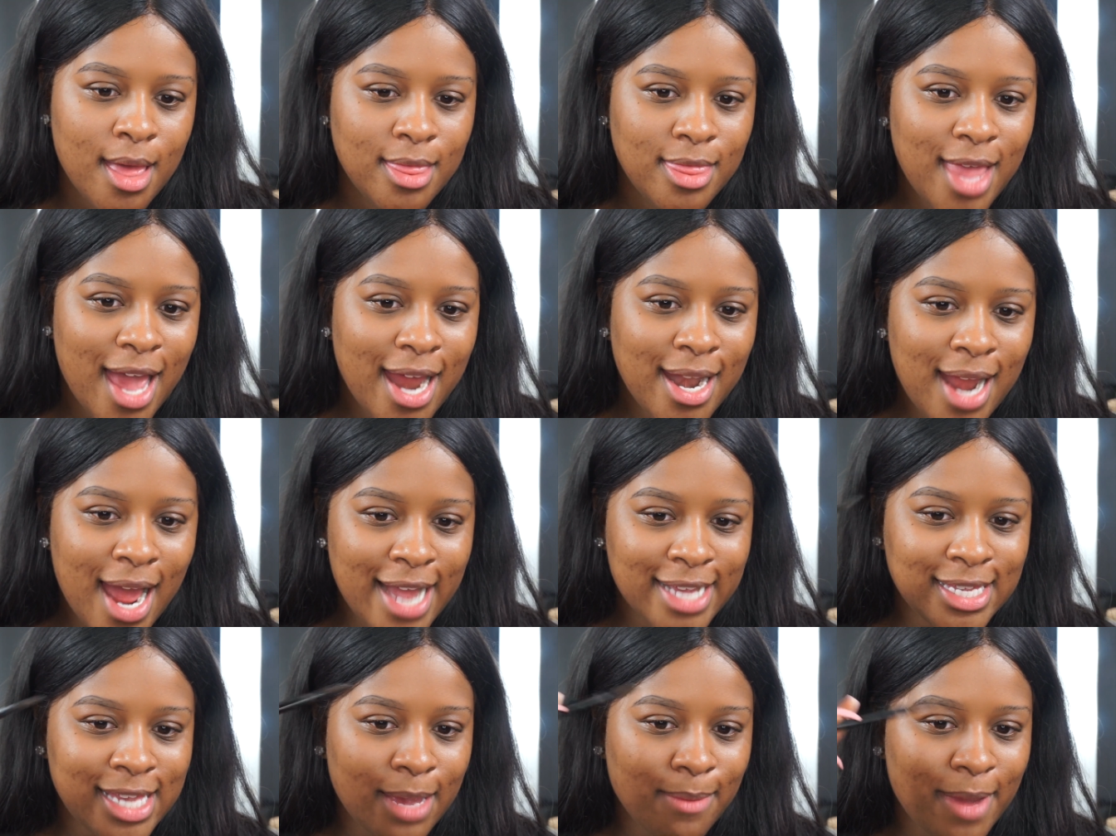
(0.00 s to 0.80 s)
Then
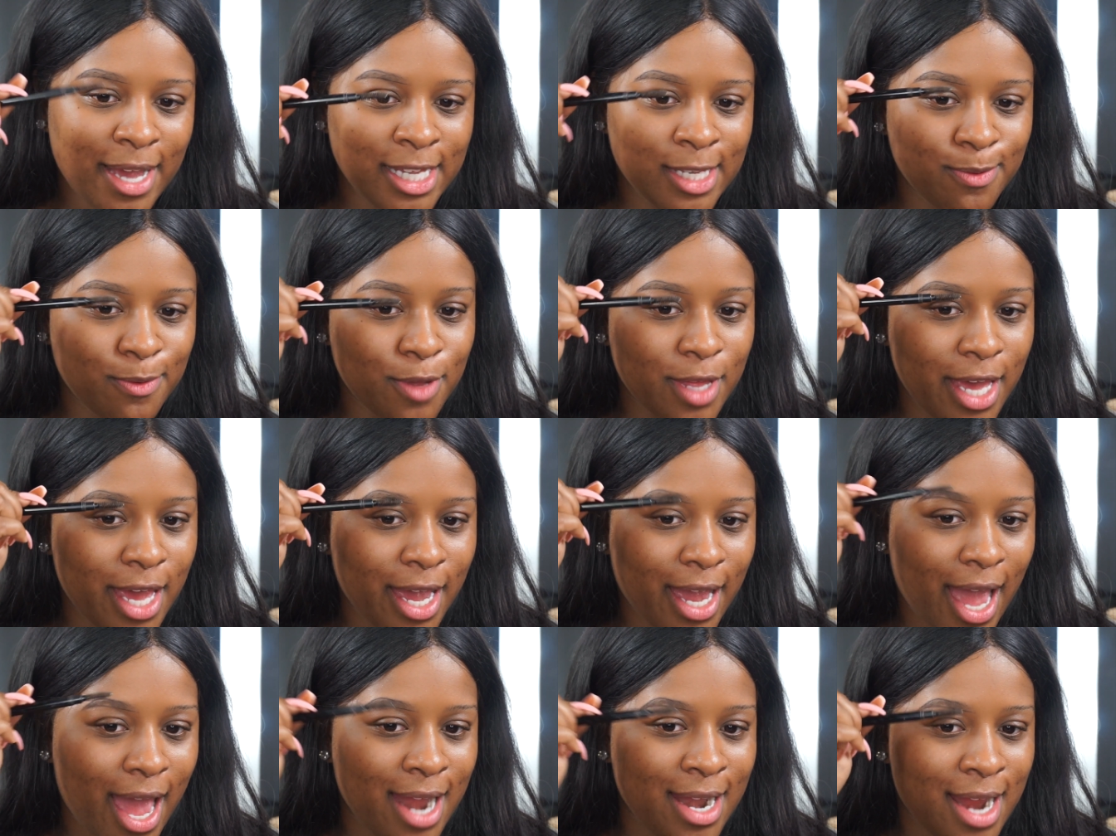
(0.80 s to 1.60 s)
I take my spoolie
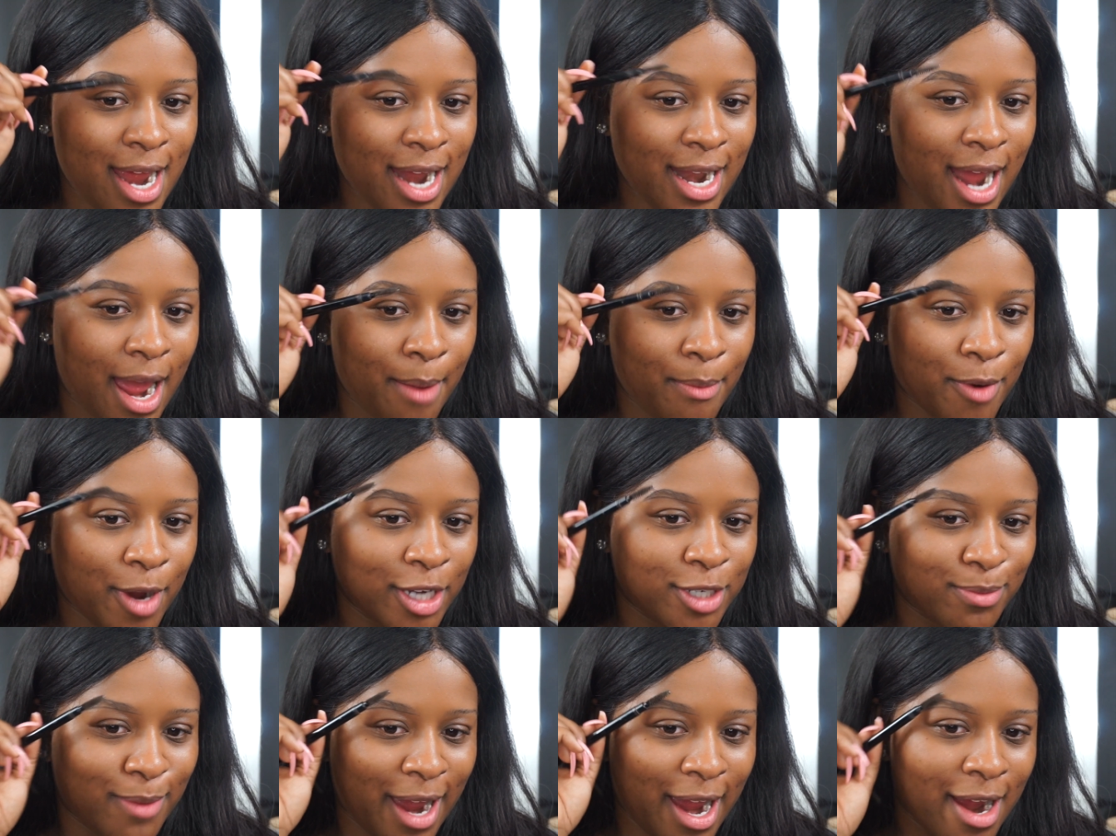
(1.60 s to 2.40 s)
again and I
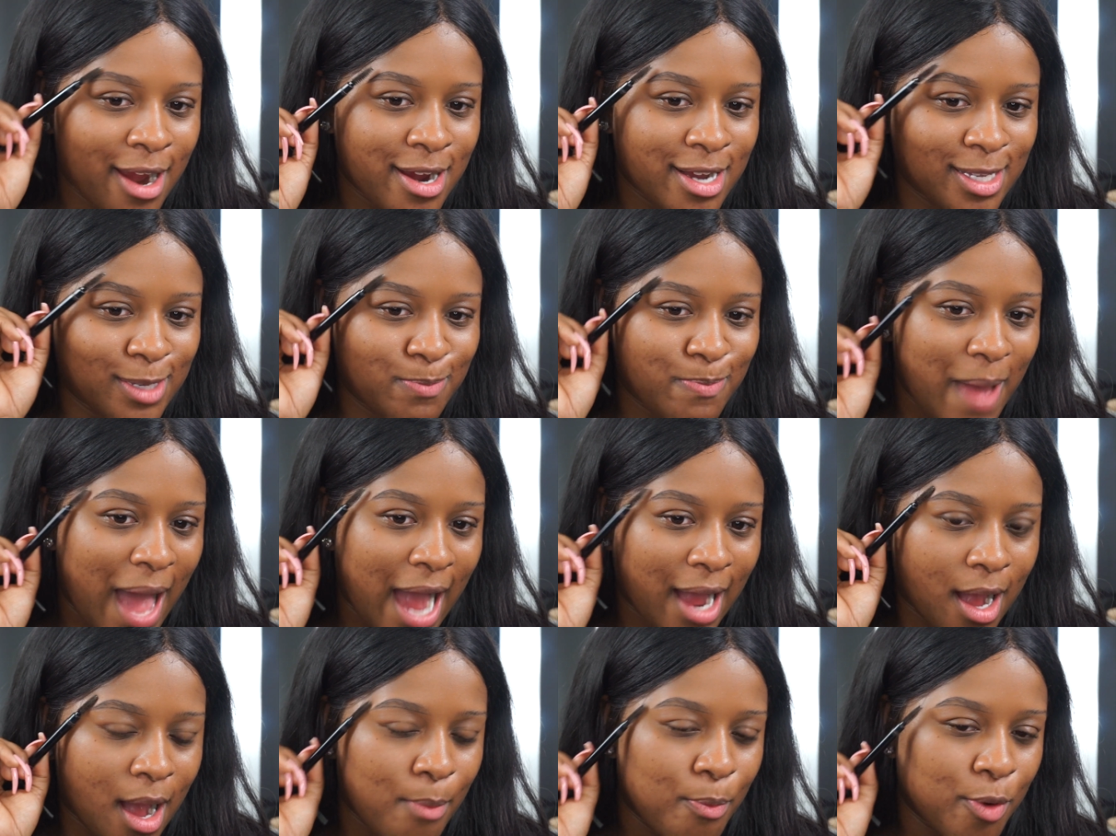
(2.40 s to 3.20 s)
brush my hairs
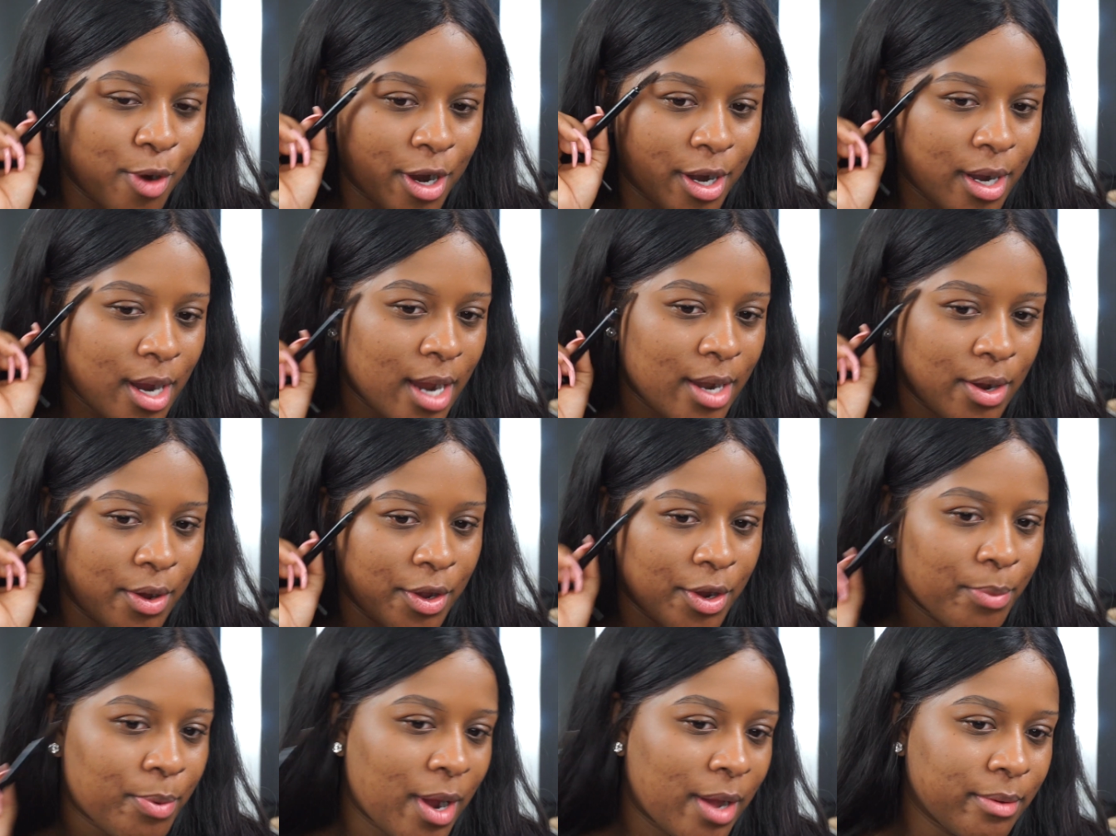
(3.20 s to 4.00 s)
back upward. I know
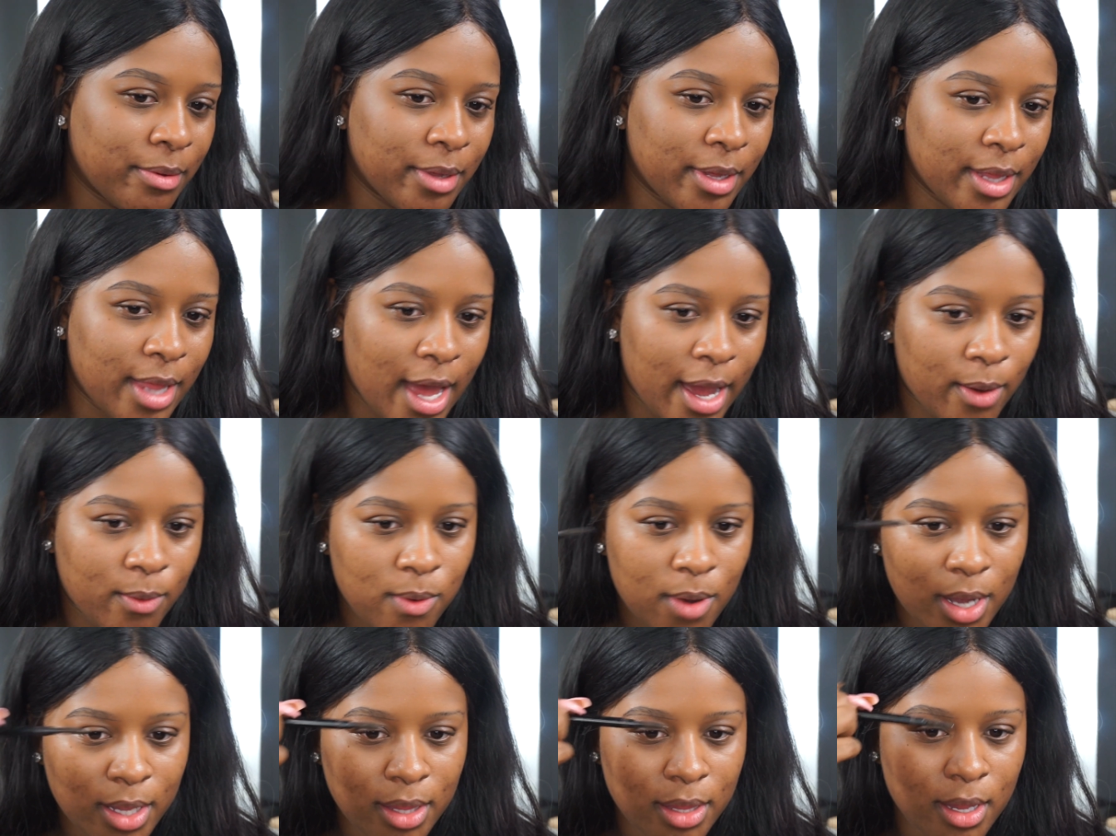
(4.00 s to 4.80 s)
you're probably like,
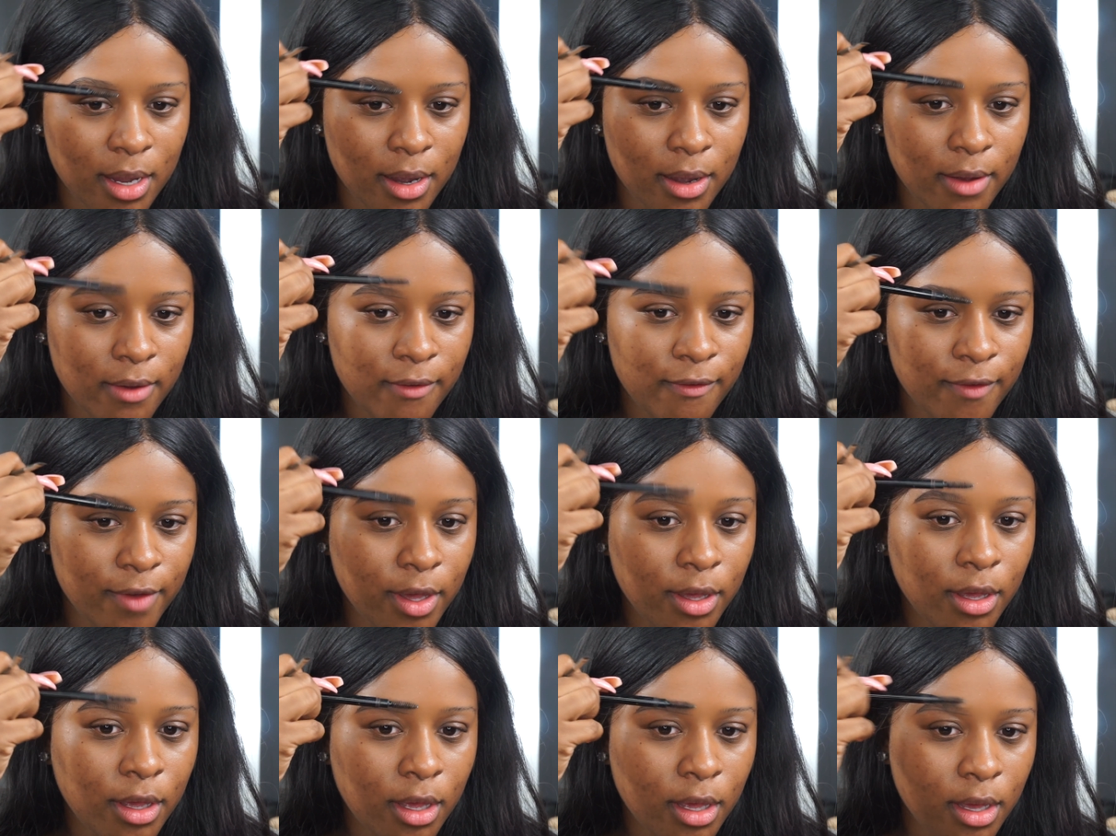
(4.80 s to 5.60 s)
what the
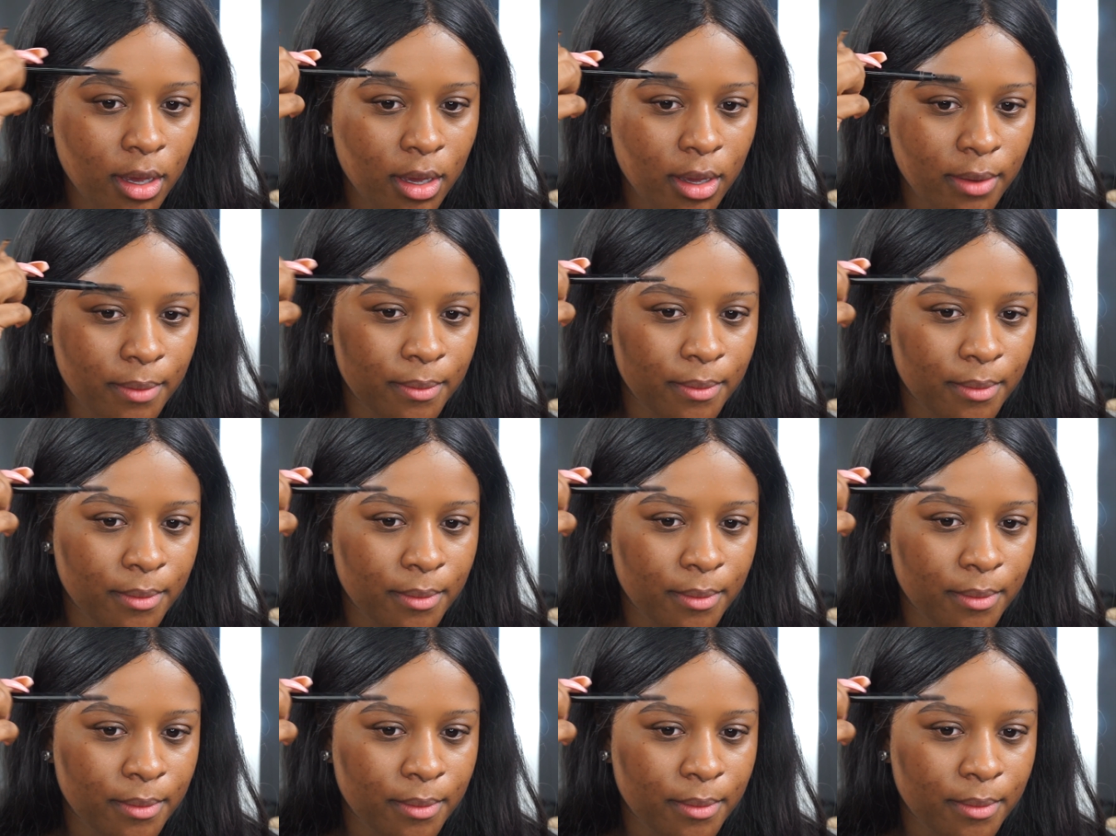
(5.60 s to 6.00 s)
fuck?